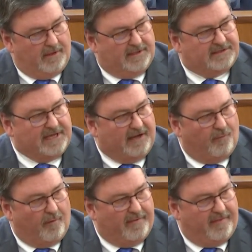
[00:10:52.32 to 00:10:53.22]
say
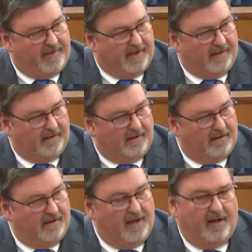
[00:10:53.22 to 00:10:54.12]
one thing,
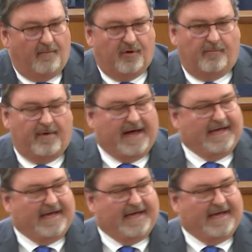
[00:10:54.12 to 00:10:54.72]
but by